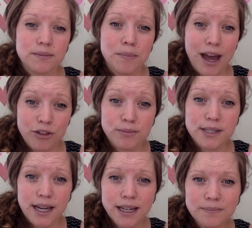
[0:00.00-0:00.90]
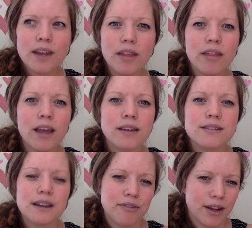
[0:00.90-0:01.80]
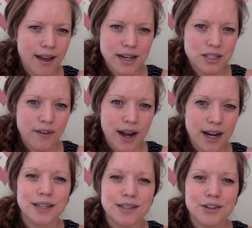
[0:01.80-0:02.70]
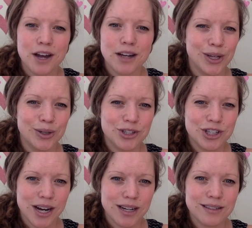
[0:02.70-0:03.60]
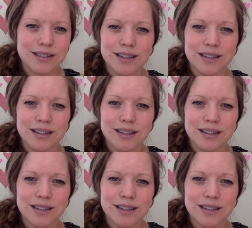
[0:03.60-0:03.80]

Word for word: bathroom sink. And I think stuff like that is fine, they're not huge chunks.